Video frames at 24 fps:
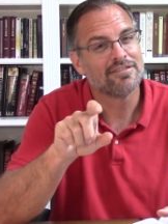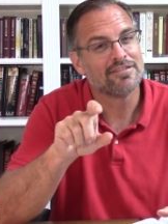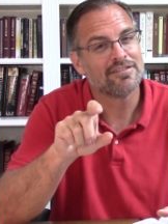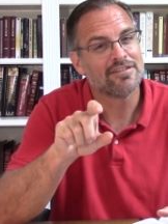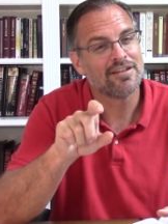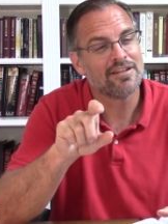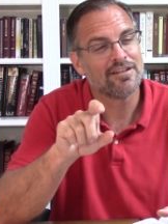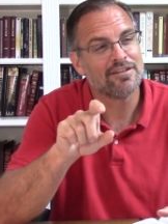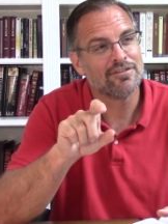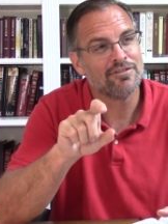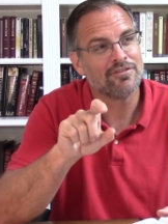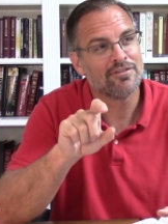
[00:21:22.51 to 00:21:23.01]

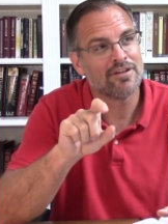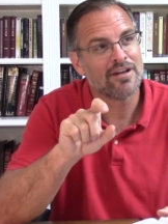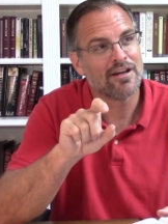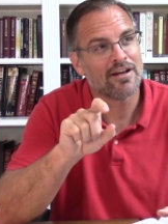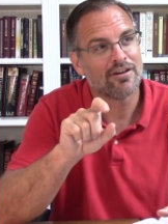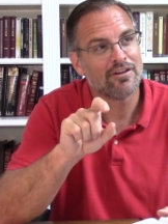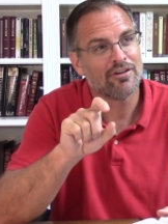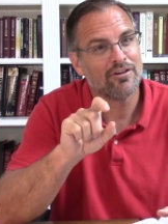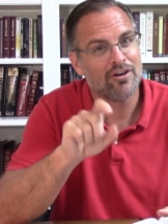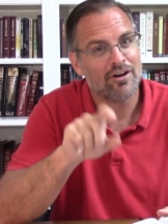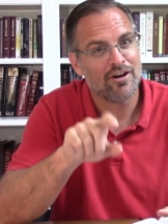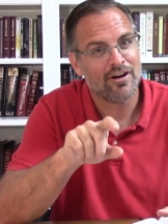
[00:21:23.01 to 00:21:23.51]
that you
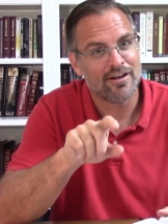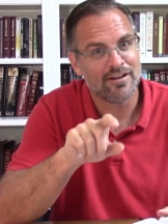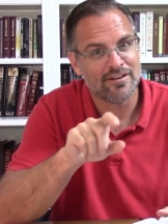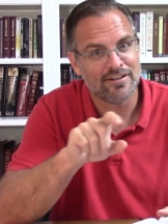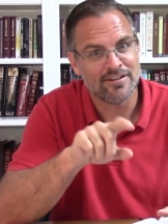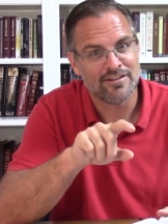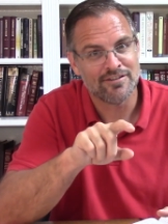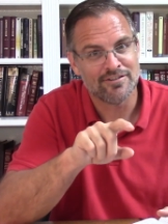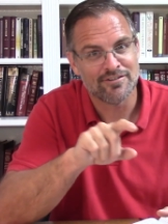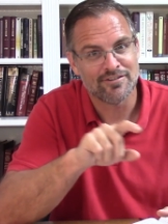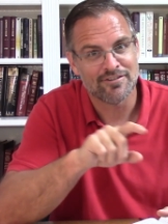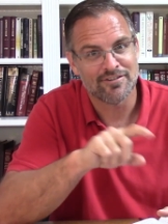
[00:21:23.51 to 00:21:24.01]
got caught
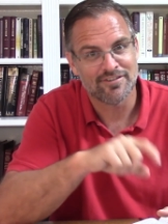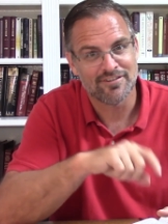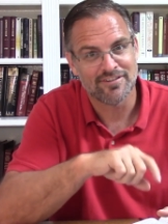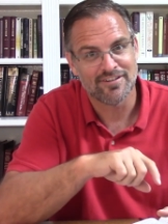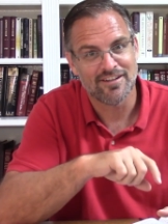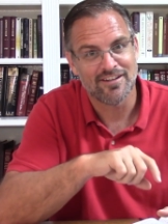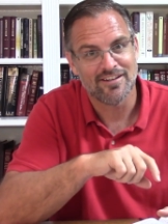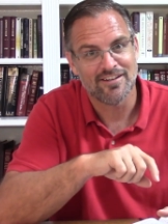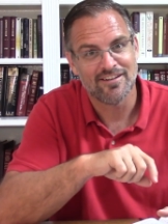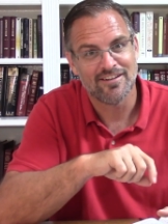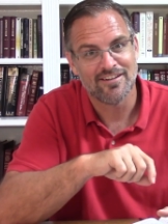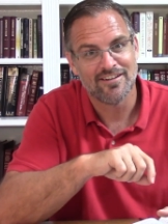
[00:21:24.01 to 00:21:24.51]
in your sin?